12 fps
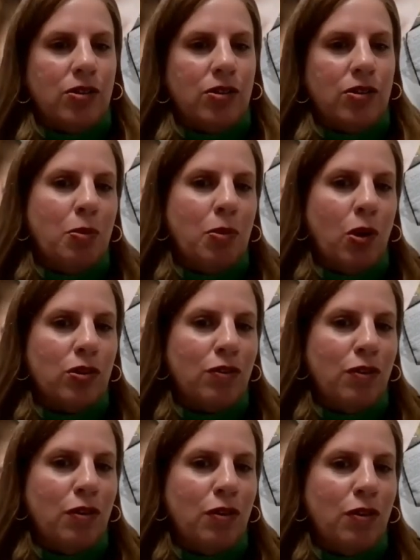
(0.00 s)
which
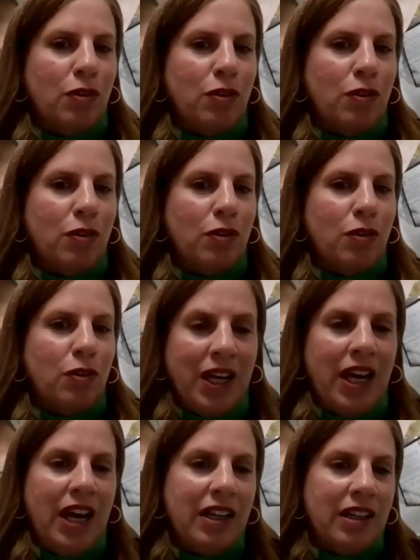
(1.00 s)
promote
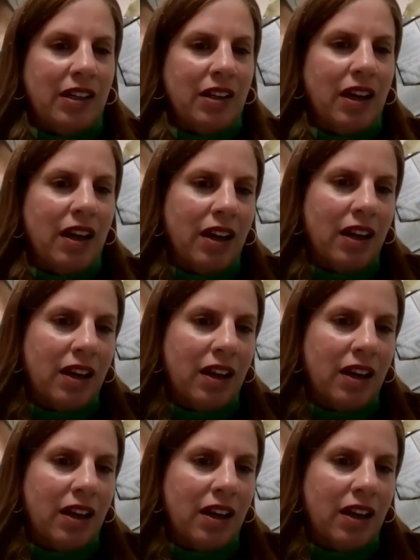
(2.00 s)
philanthropy and